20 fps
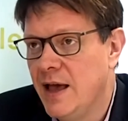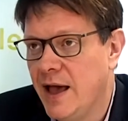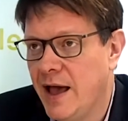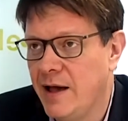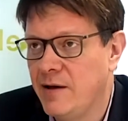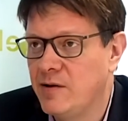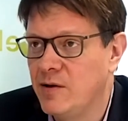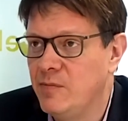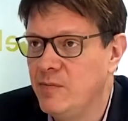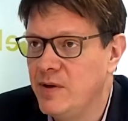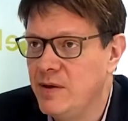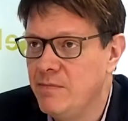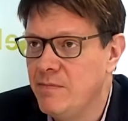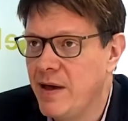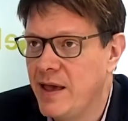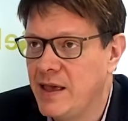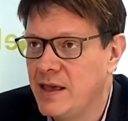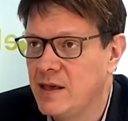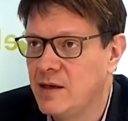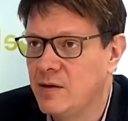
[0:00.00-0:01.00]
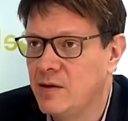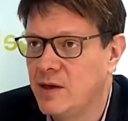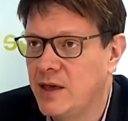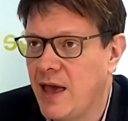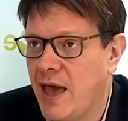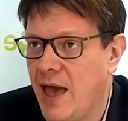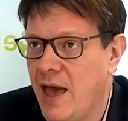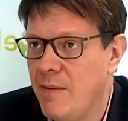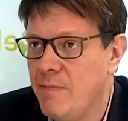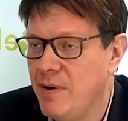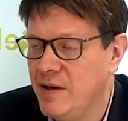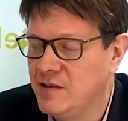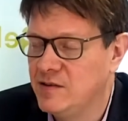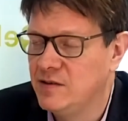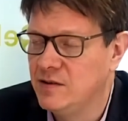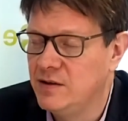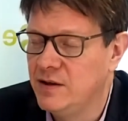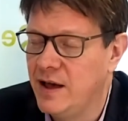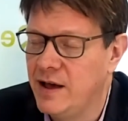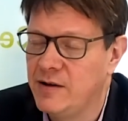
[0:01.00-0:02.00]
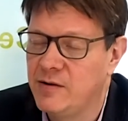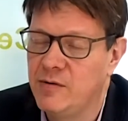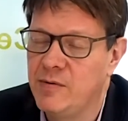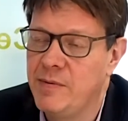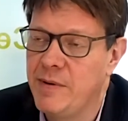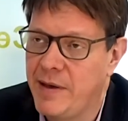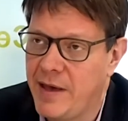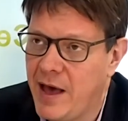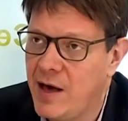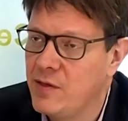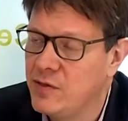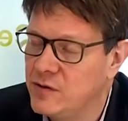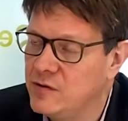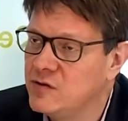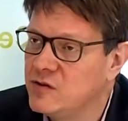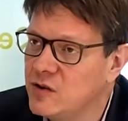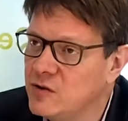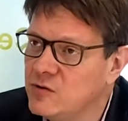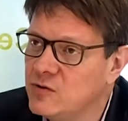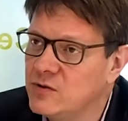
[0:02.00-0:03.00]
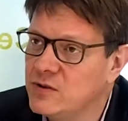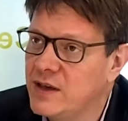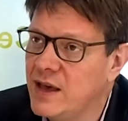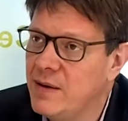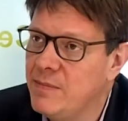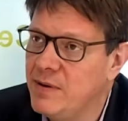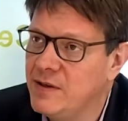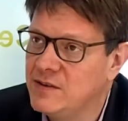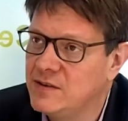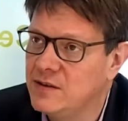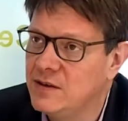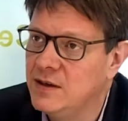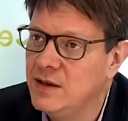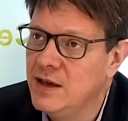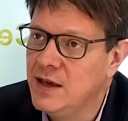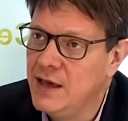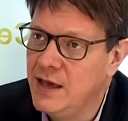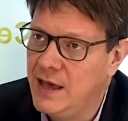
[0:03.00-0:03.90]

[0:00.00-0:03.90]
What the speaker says: how can we make care better, how can we make health and social care better